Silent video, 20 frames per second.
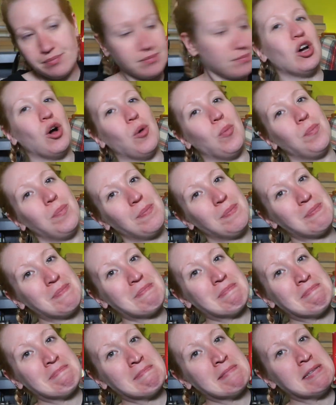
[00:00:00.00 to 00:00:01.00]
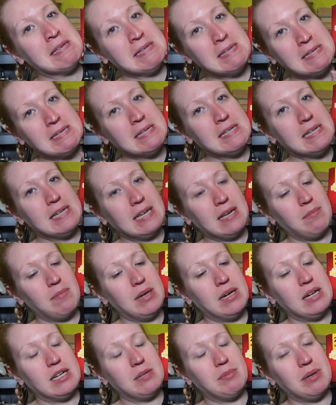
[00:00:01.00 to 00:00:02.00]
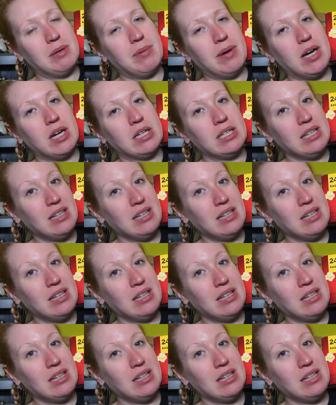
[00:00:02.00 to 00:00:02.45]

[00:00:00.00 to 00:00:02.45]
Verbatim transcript: So I got me a nice big box.